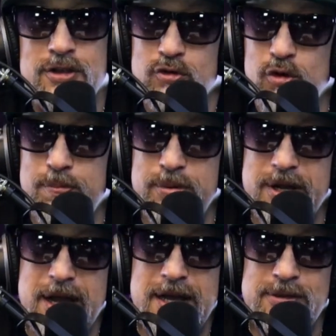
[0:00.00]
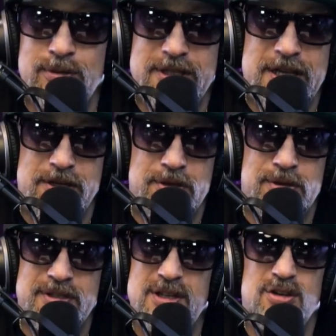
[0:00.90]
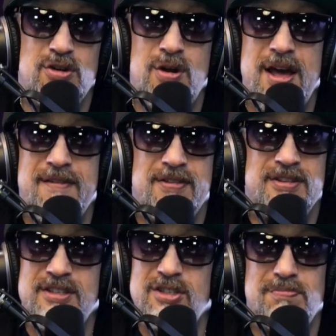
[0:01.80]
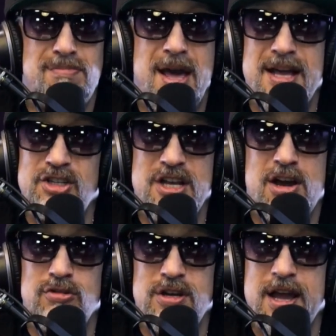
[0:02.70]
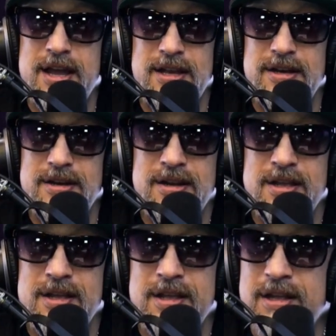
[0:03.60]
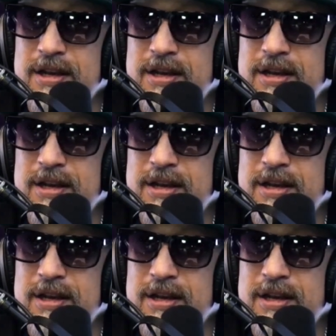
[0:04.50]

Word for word: corporate guys, what they do is they'll go have a smash out night, and then